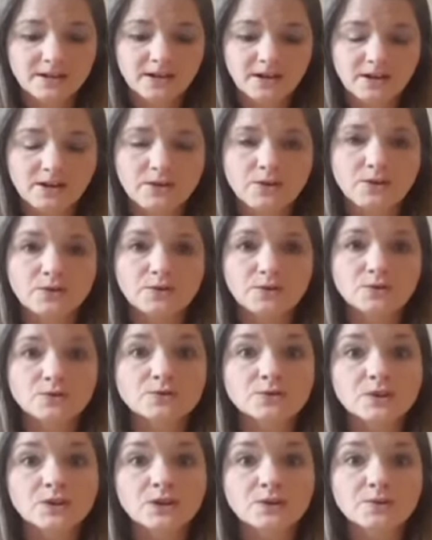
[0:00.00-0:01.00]
And you can
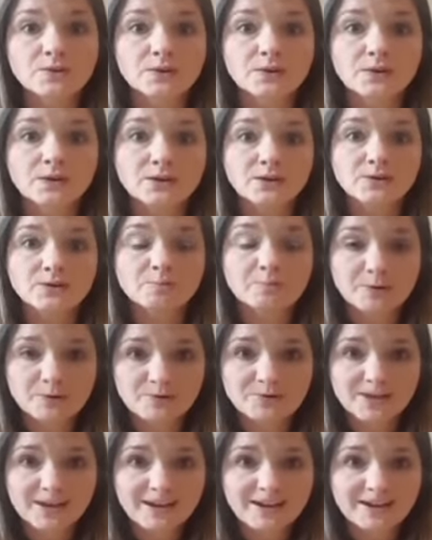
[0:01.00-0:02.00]
also use blue
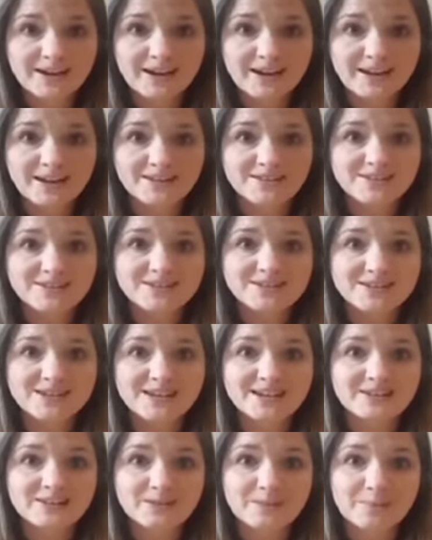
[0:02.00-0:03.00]
tack and
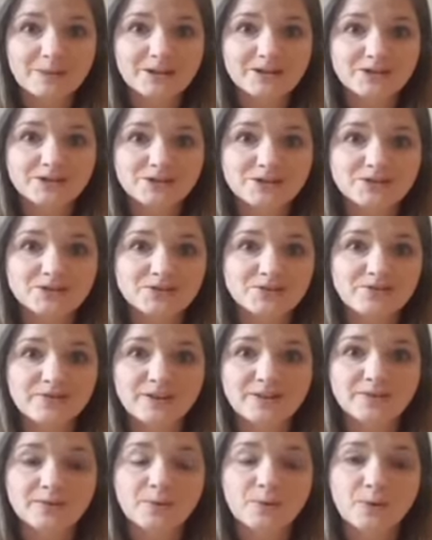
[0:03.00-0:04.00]
stick the pictures
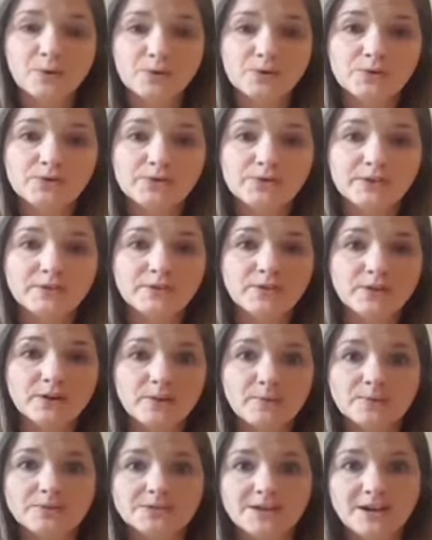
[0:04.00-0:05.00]
around the walls. If you
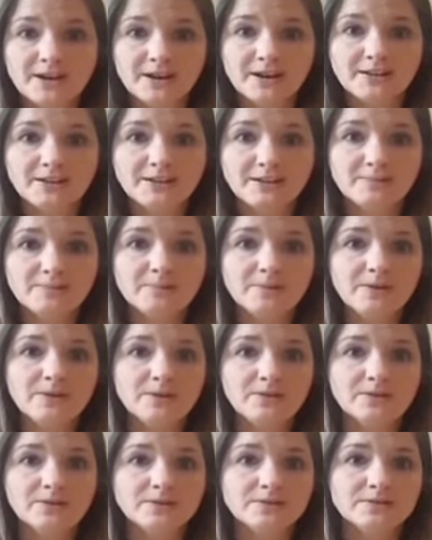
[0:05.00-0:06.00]
don't want to hide them, you
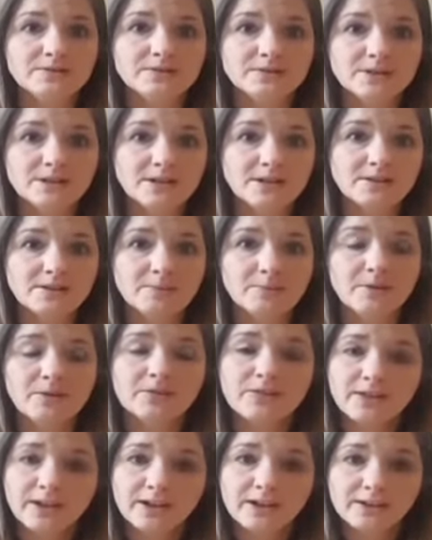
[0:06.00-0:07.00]
can stick them on
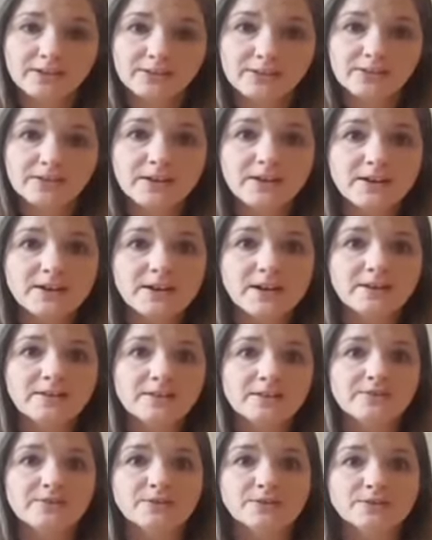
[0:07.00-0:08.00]
things, and
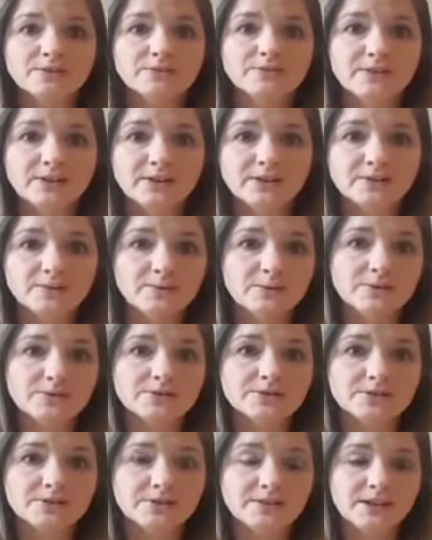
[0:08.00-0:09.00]
they've got to find the
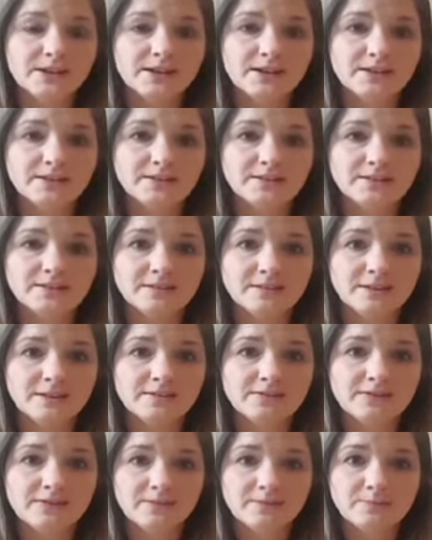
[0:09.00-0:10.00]
ones that
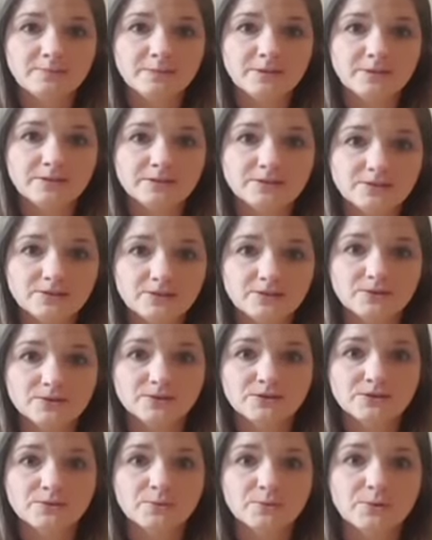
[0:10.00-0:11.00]
they've been stuck onto
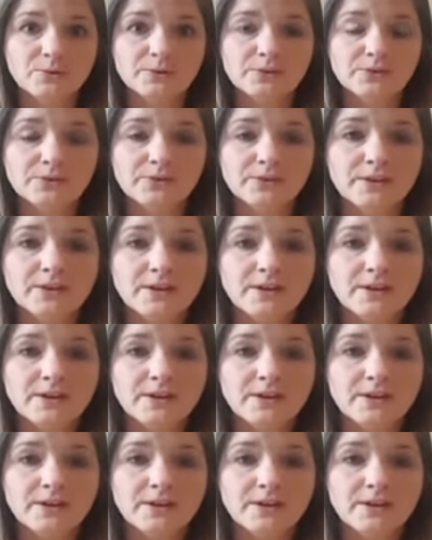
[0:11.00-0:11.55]
the walls.